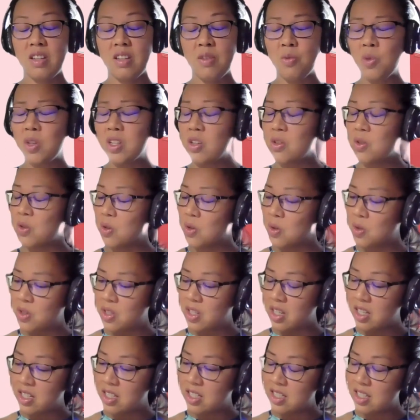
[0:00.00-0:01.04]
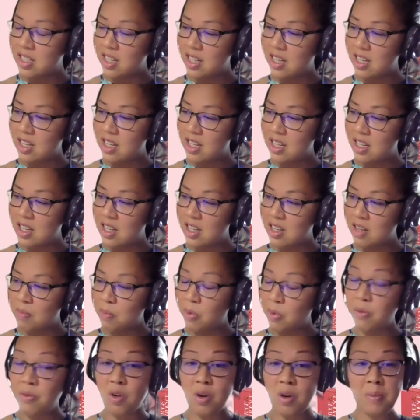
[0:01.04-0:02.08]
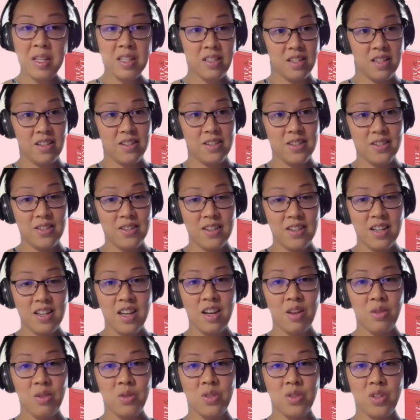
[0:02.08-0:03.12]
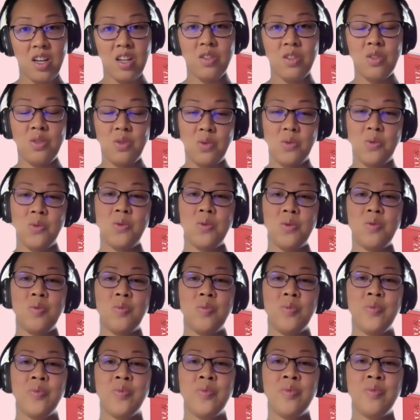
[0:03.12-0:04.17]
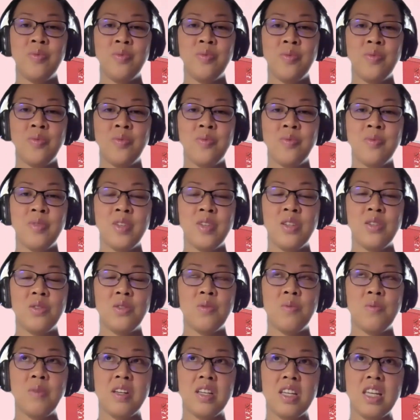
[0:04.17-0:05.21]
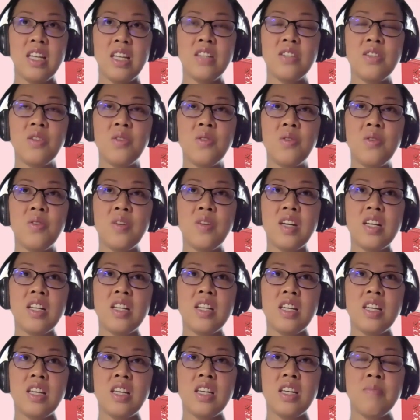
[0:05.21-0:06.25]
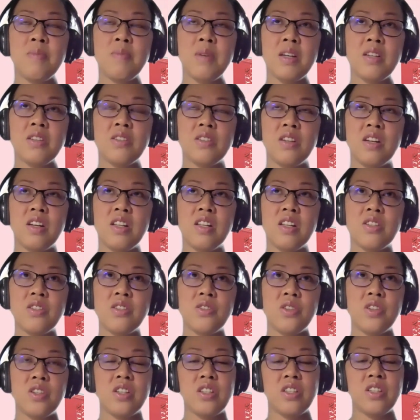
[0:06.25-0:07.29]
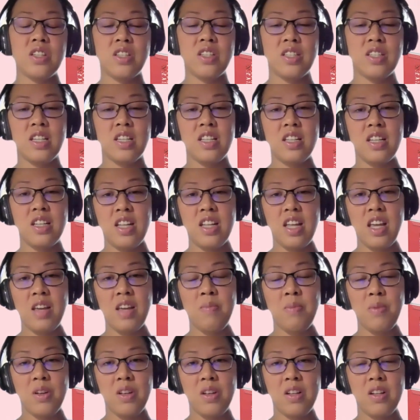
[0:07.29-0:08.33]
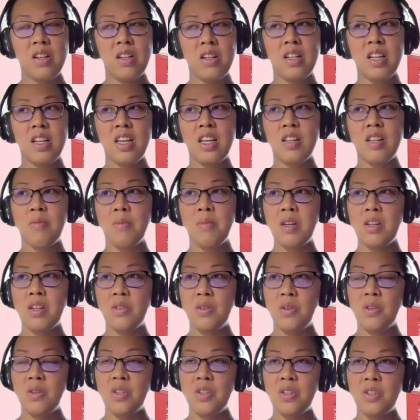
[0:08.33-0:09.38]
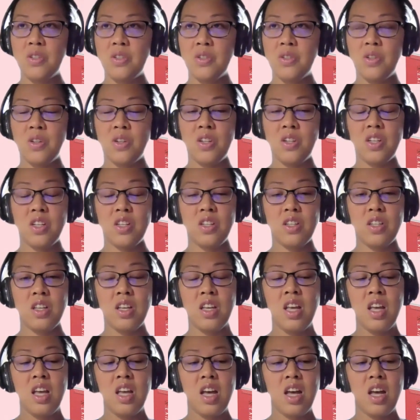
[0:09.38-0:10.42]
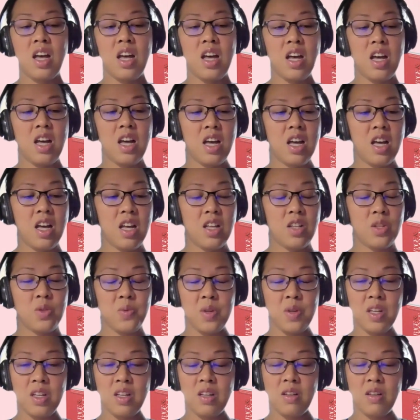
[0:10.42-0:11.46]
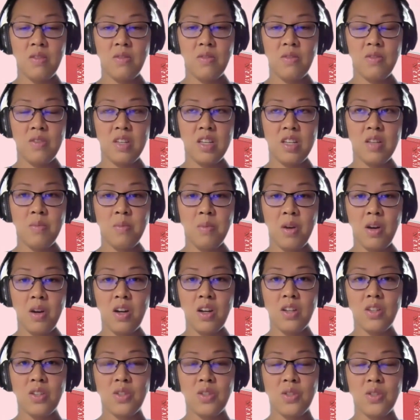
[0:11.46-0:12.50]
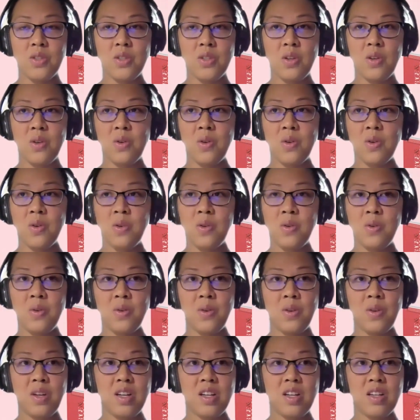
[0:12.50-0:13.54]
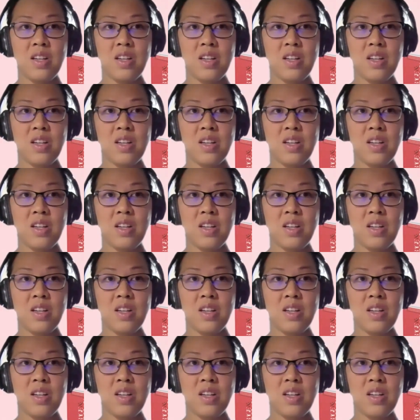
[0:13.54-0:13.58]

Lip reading: what do you call this, performances outside school. So my kids are already, my son is turning 16 in April, and my daughter is turning 12 in March. So